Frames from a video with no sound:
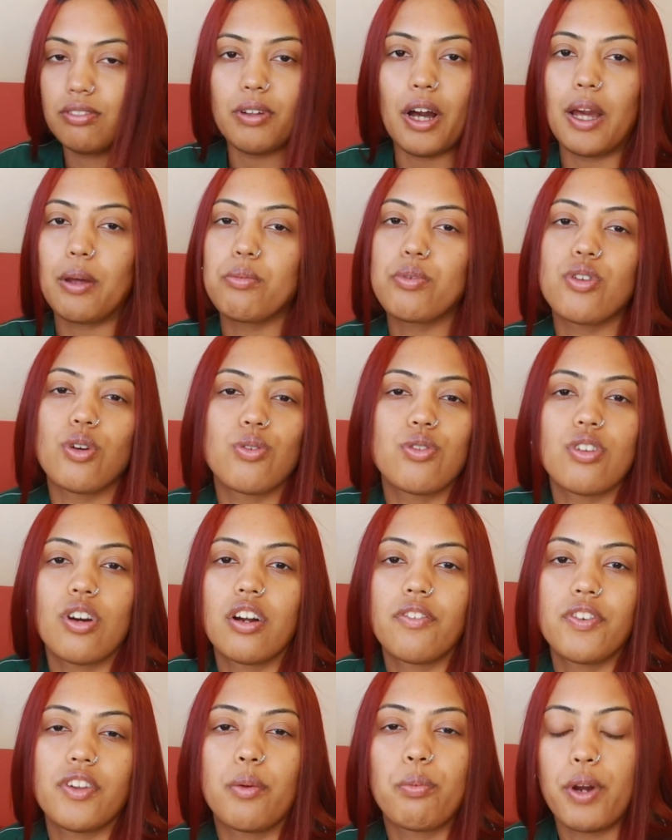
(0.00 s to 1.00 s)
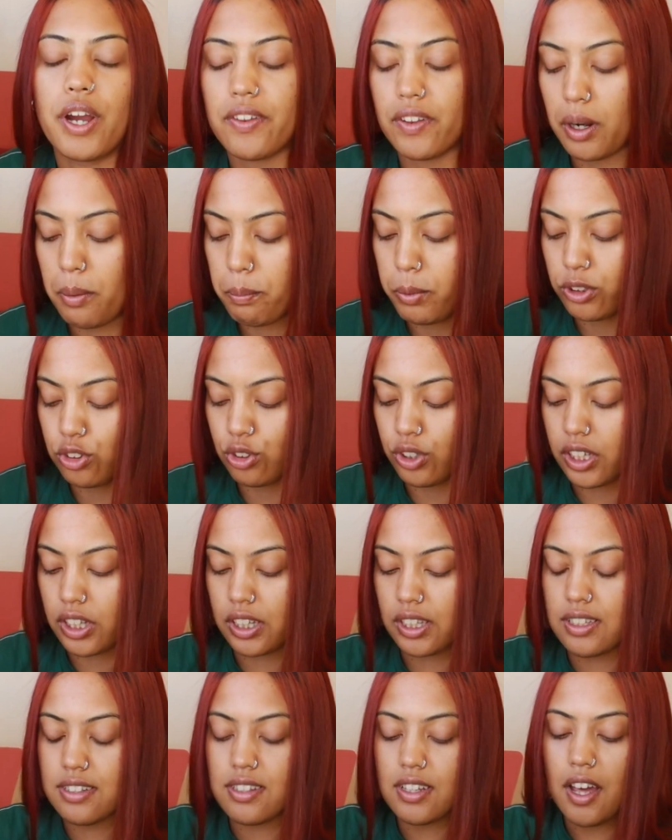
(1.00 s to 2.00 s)
I'm so sorry for the brand that I'm butchering
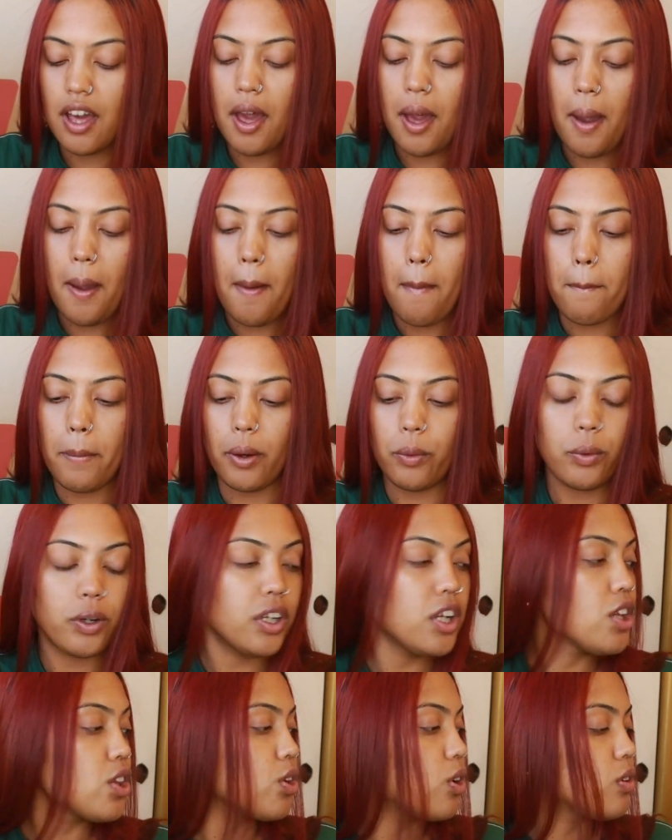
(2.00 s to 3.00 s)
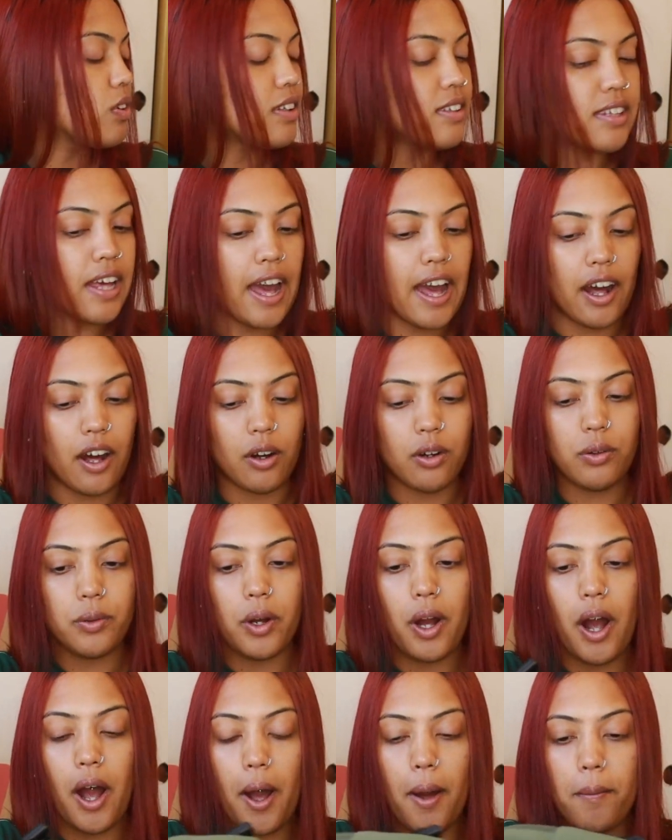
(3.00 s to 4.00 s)
this, but we're gonna throw this
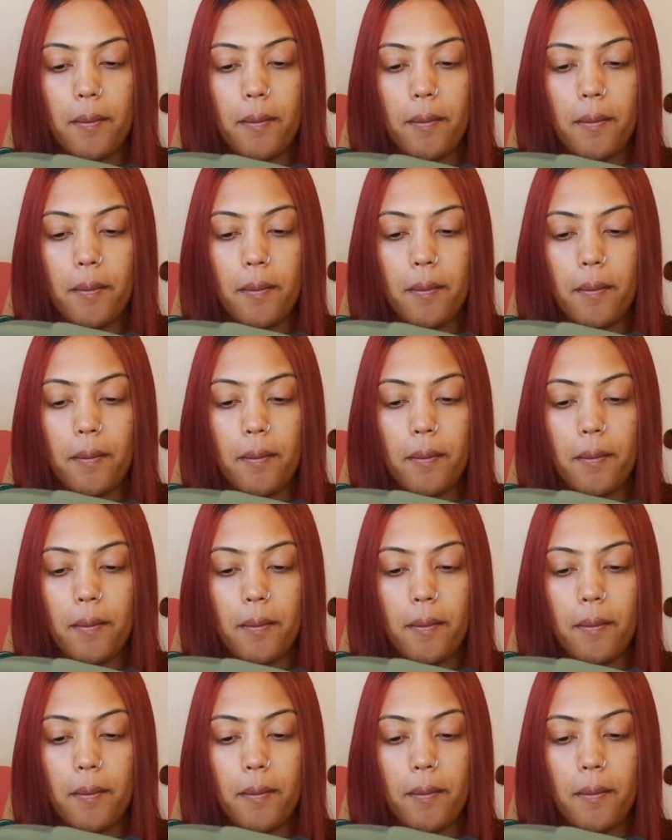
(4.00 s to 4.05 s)
out.